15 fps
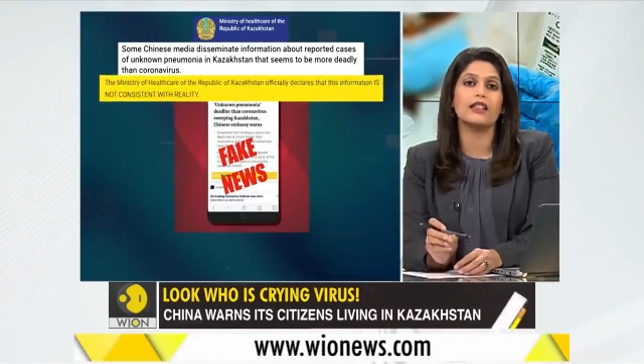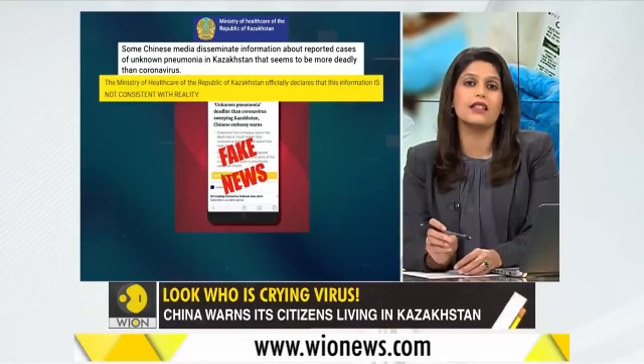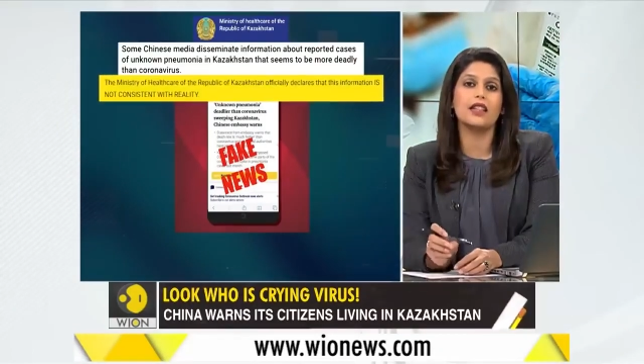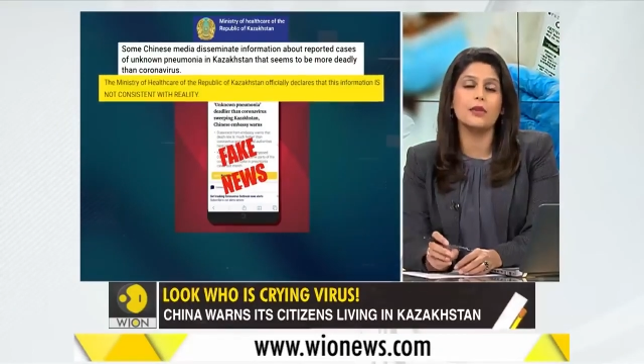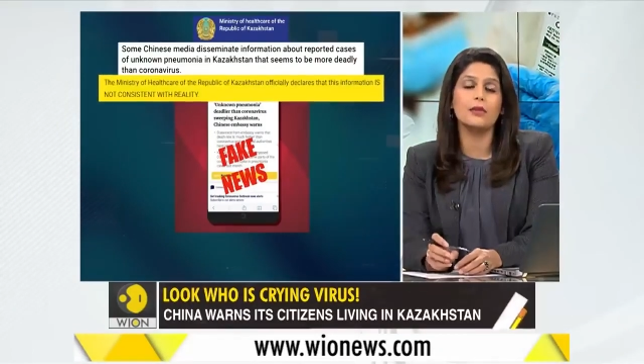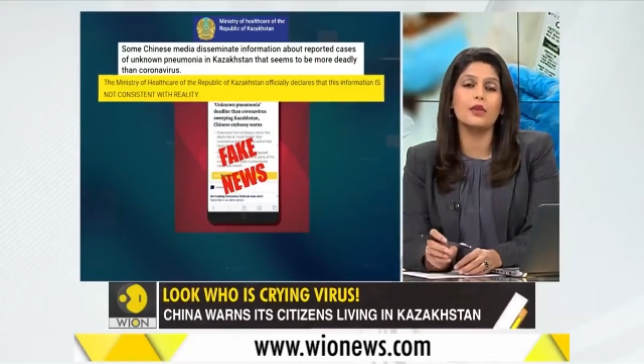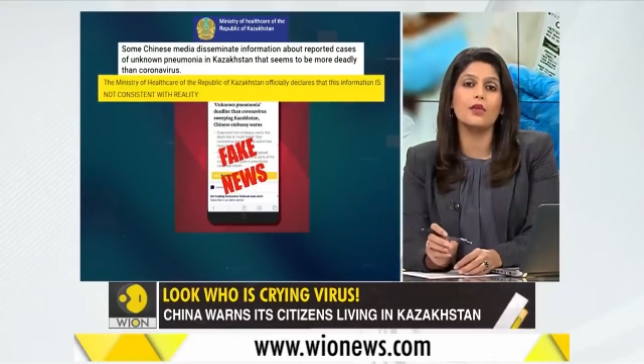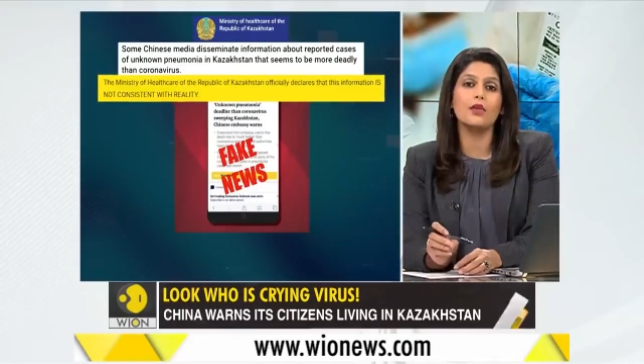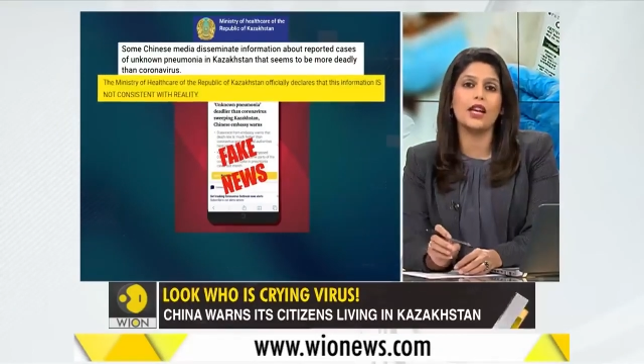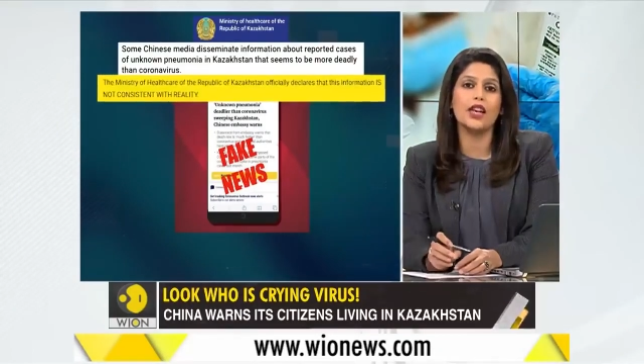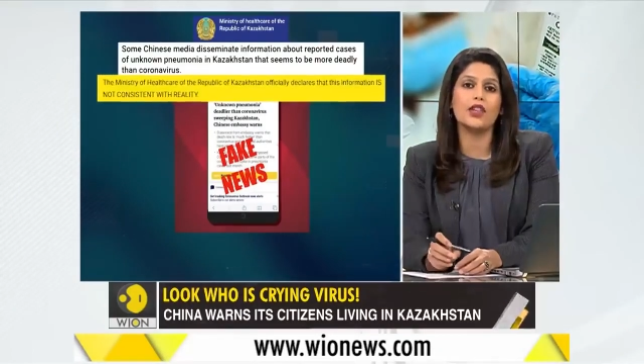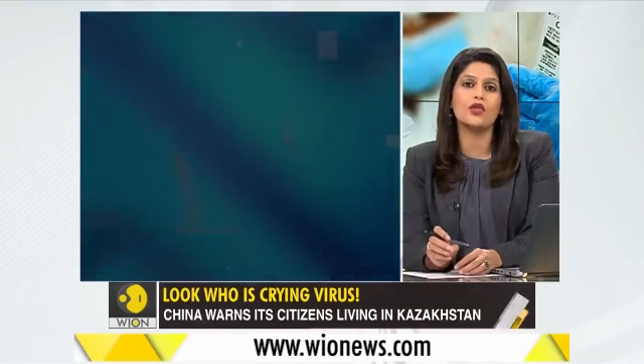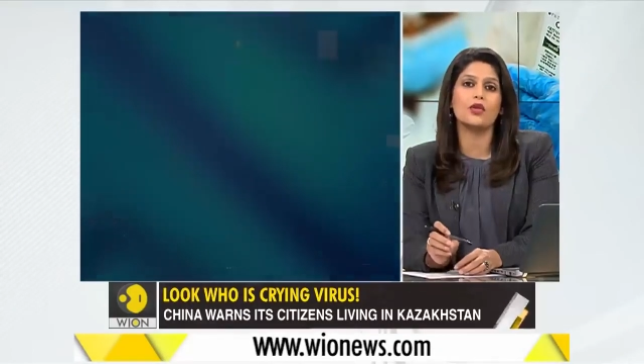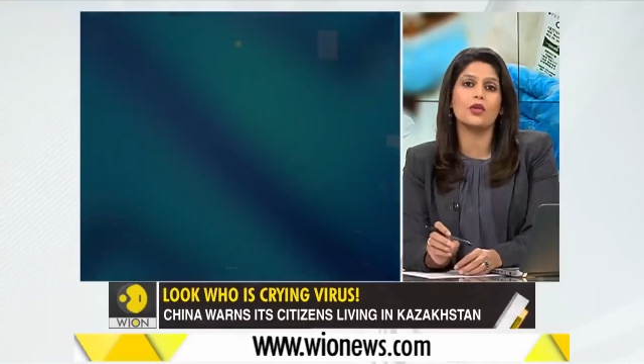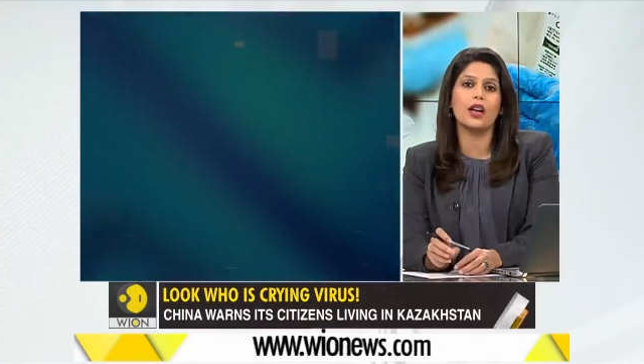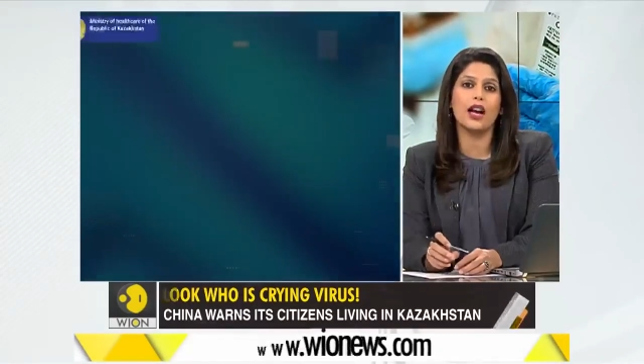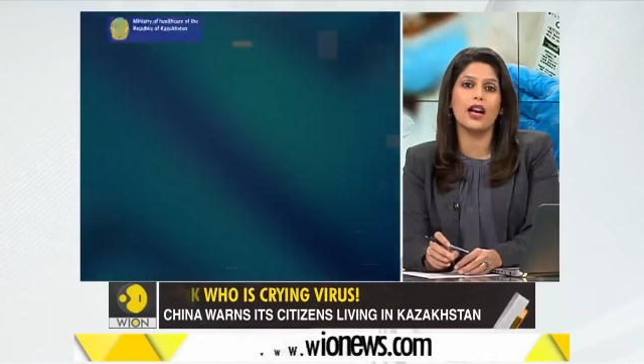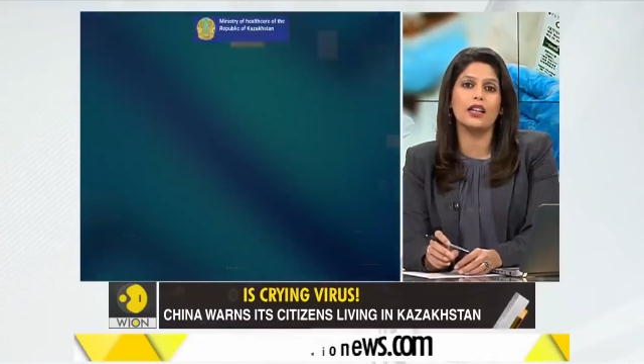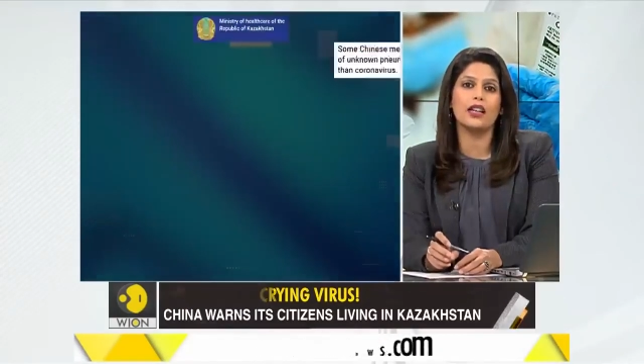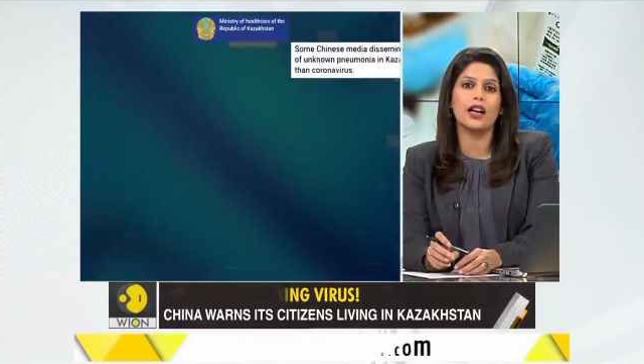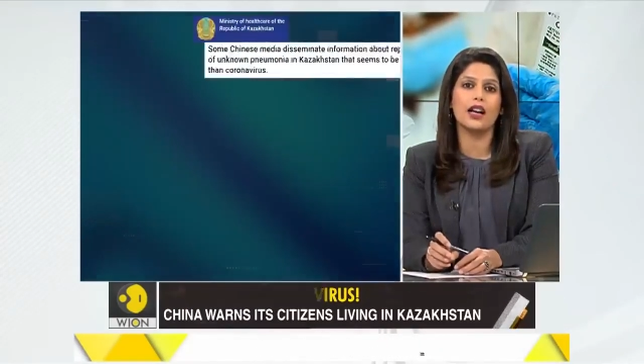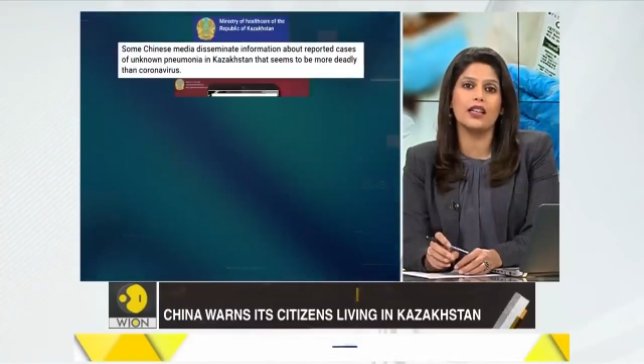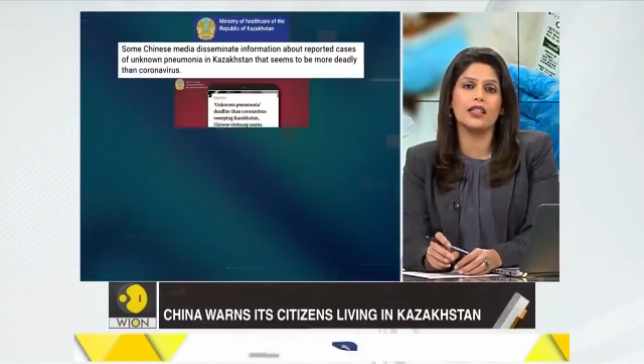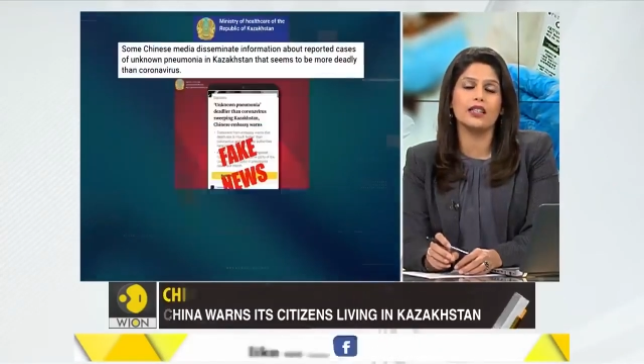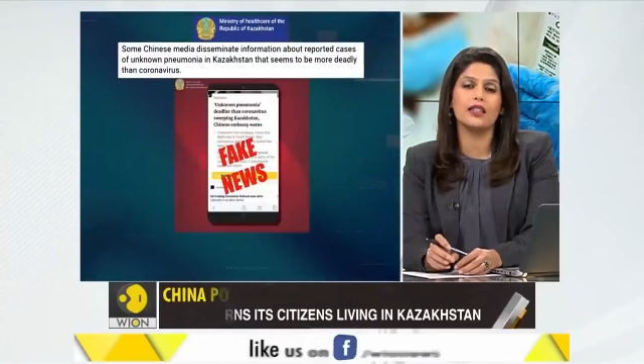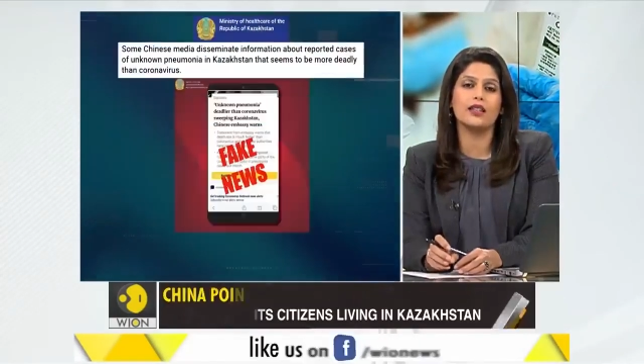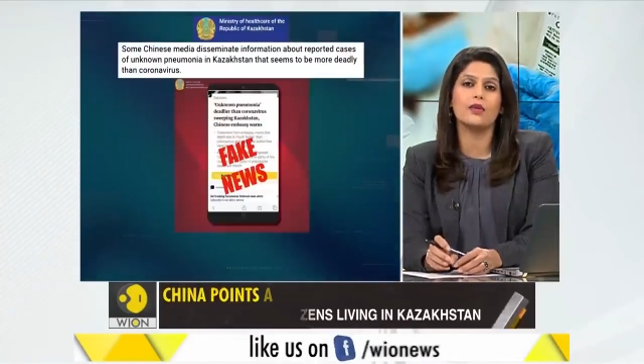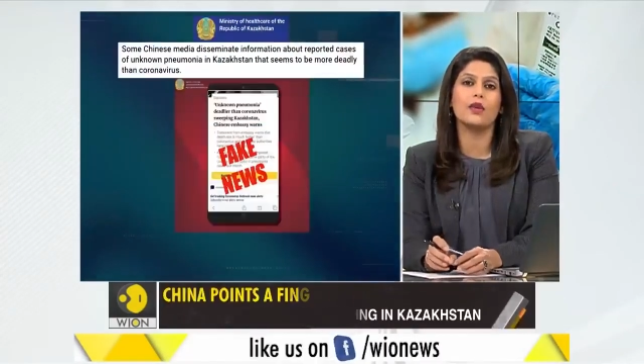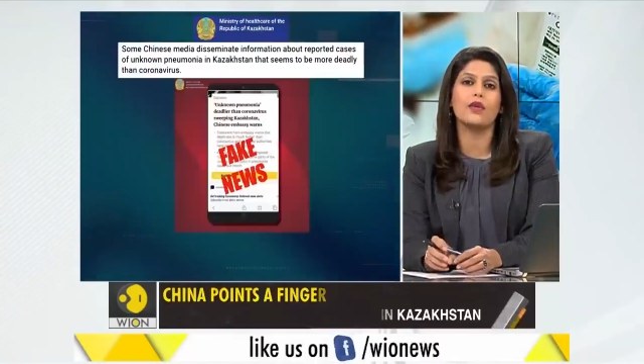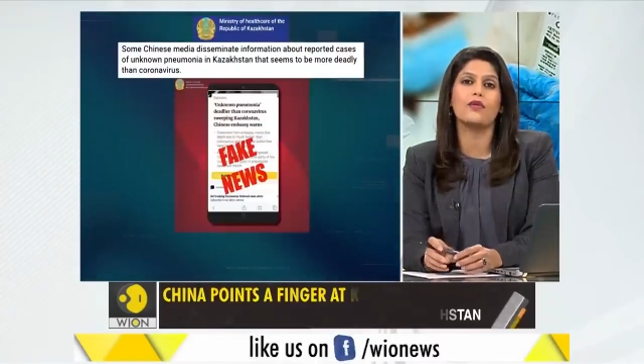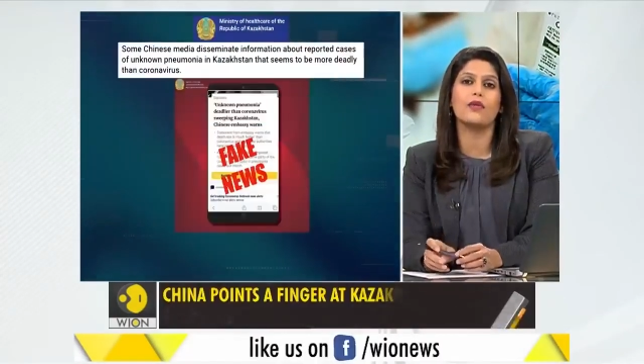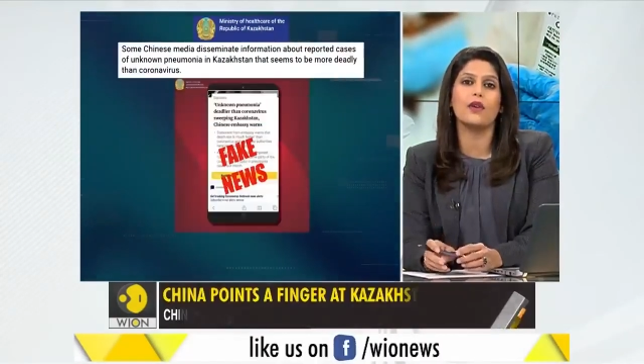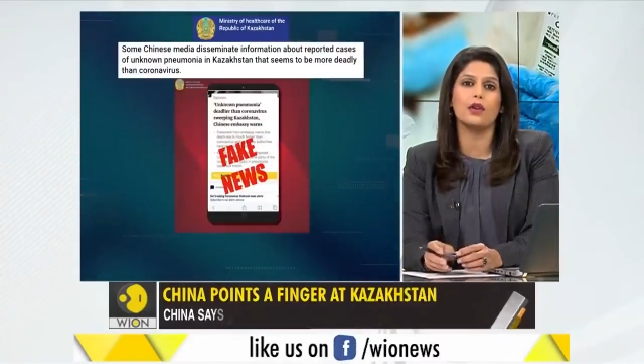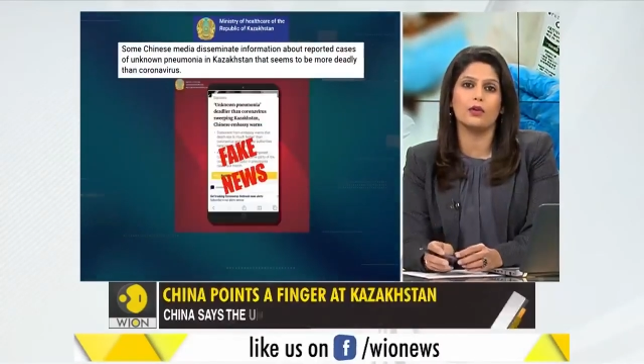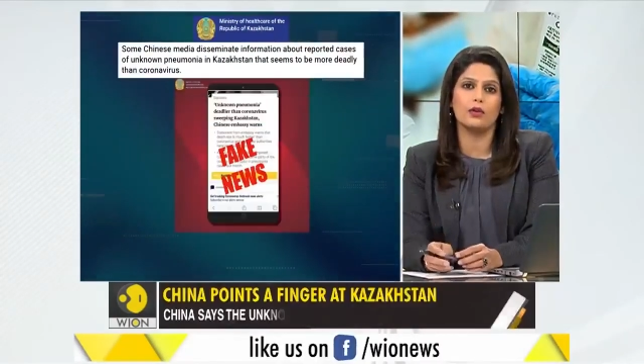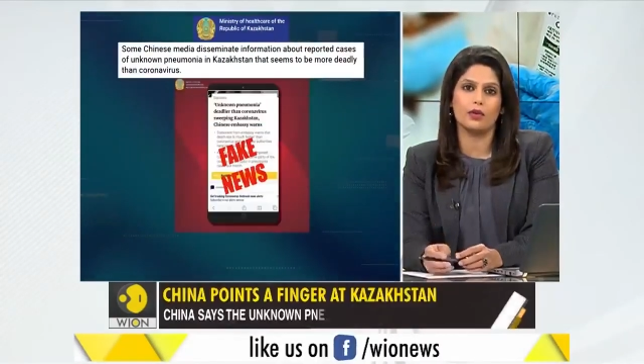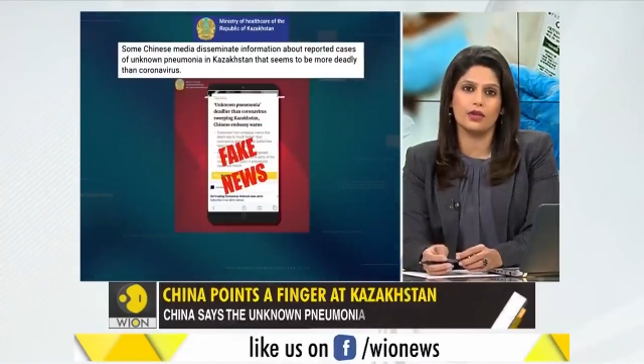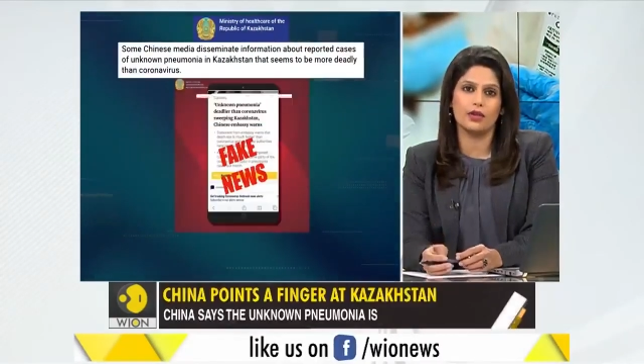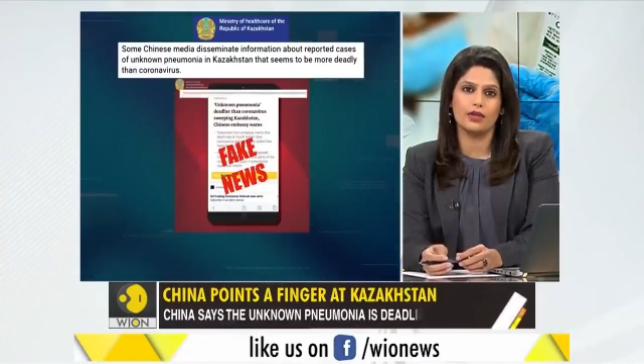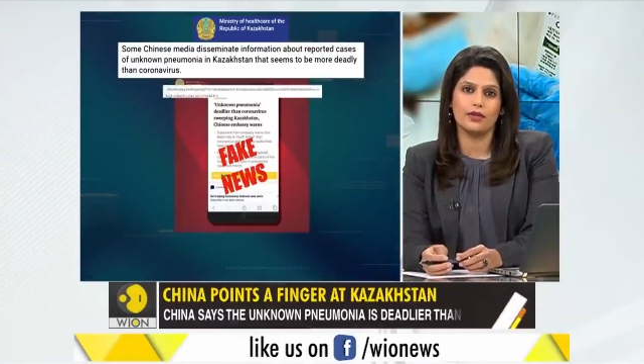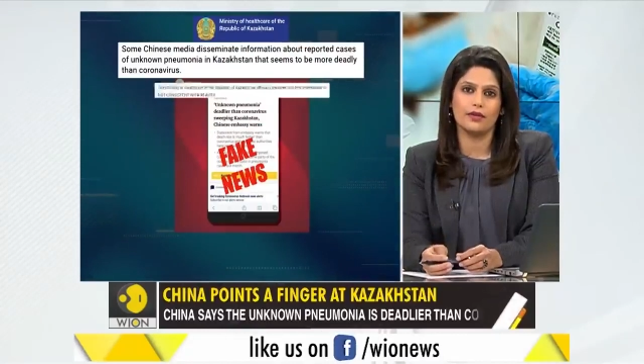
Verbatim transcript: WHO guidelines were followed.